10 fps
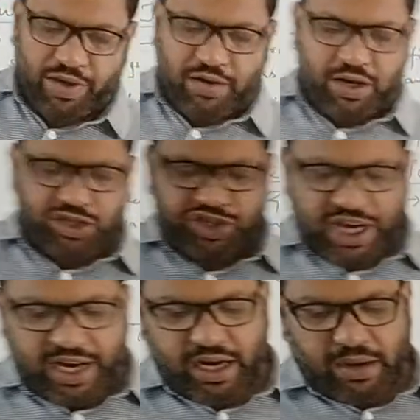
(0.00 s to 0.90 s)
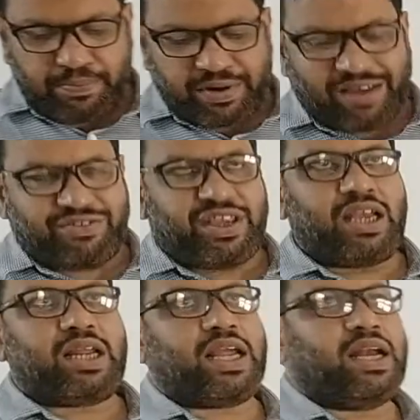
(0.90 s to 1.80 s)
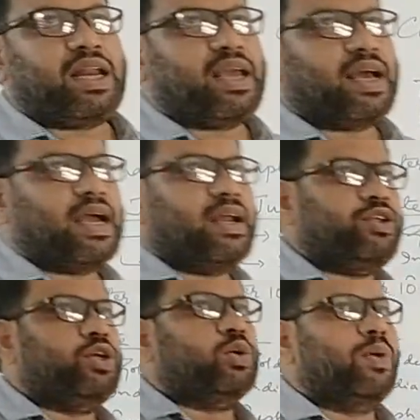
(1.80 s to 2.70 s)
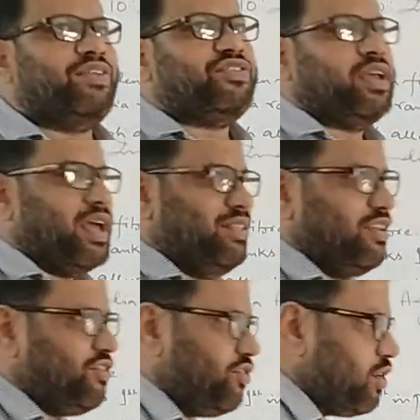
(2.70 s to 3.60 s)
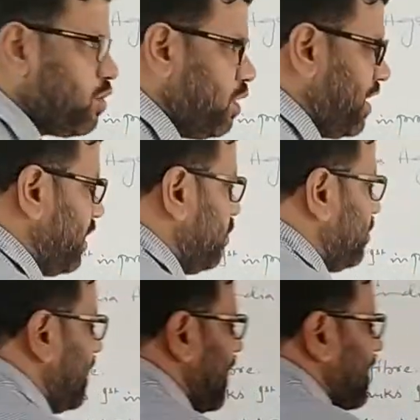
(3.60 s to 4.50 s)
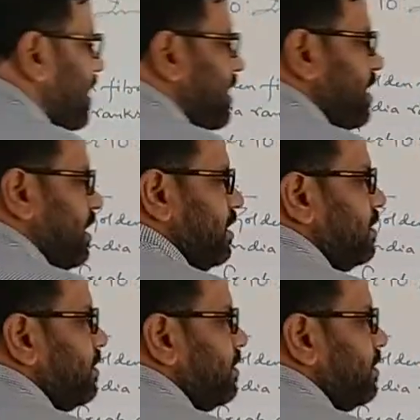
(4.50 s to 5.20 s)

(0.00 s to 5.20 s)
We have got China, Brazil, India and USA, and this is according to the hierarchy.